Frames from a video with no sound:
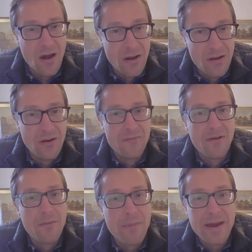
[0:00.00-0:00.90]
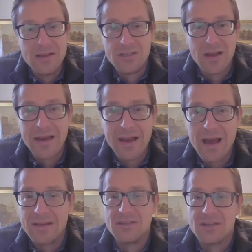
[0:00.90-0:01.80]
over Beijing
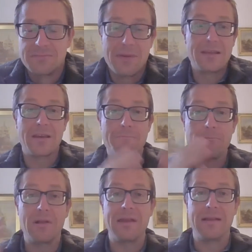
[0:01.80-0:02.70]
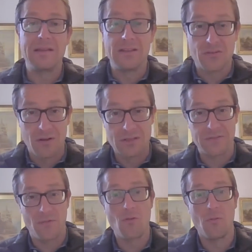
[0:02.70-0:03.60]
had just been completely
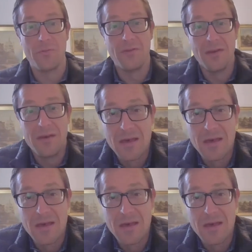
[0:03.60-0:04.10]
transformed